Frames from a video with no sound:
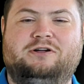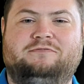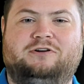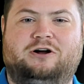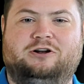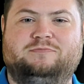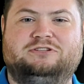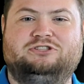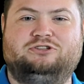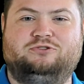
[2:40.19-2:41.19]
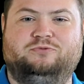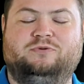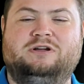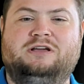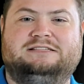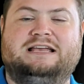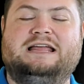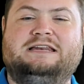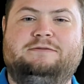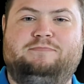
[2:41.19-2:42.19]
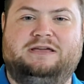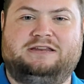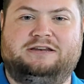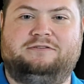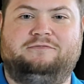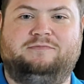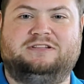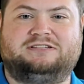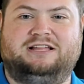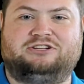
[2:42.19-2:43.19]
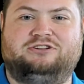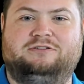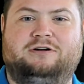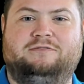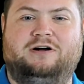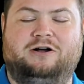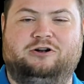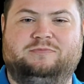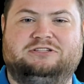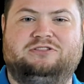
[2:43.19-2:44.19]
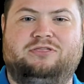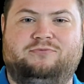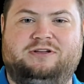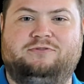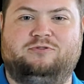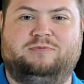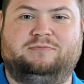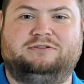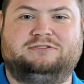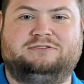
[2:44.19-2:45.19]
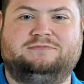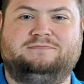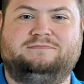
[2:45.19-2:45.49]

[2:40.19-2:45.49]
for Artemis II is independent from the selection of Artemis III crew members.